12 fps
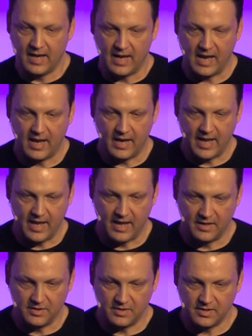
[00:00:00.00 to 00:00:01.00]
uh,
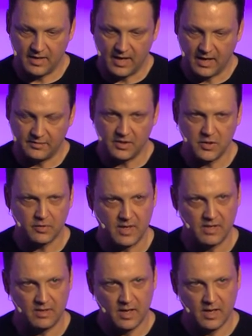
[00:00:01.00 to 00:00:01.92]
and uh, essentially,